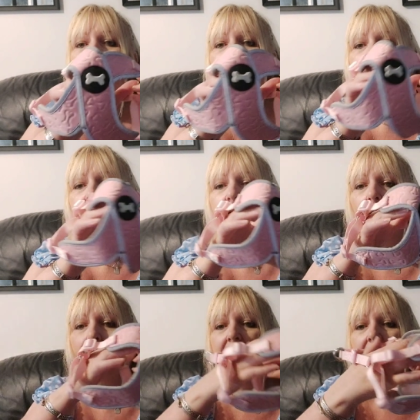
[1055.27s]
Just a
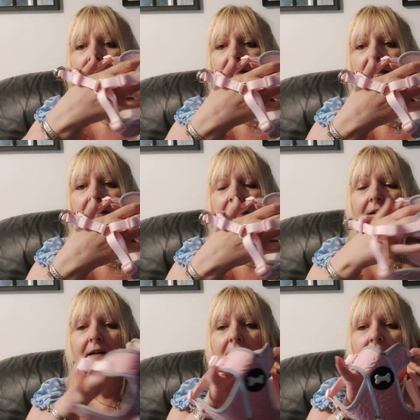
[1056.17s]
little pink
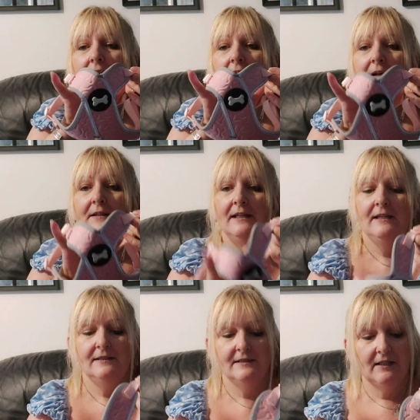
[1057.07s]

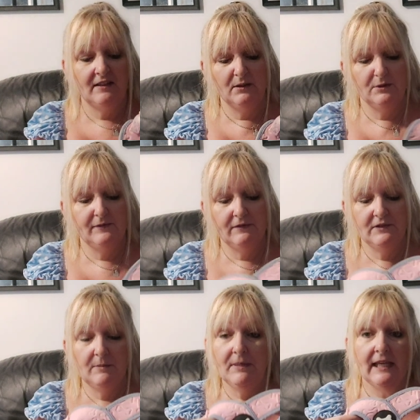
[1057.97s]
harness. I think it was
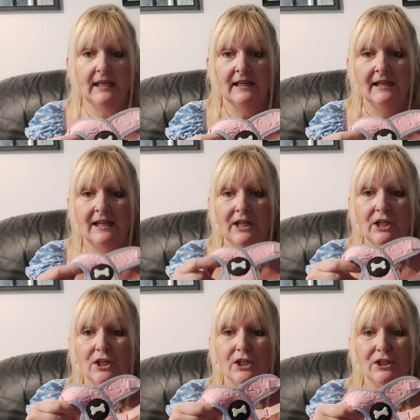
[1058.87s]
50p.
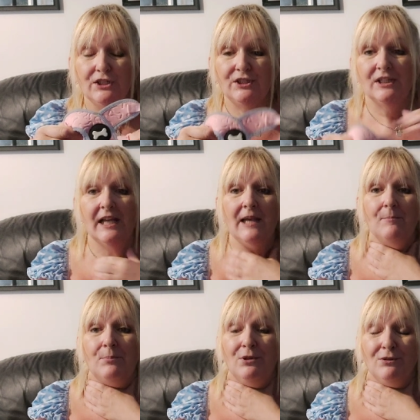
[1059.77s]
Who's
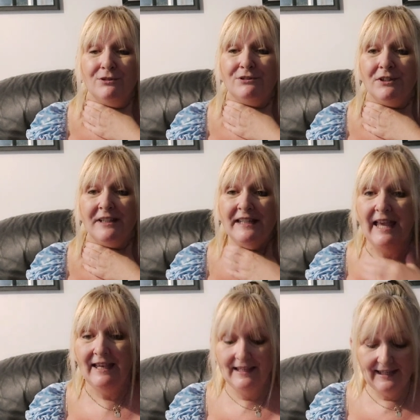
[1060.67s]
pulls on her
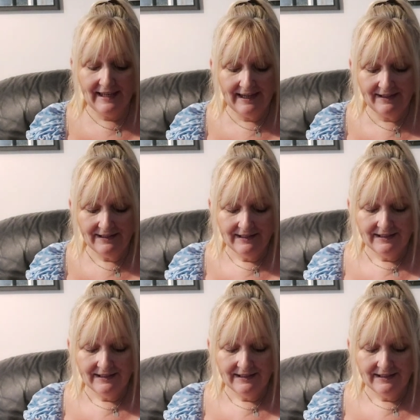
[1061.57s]
neck here.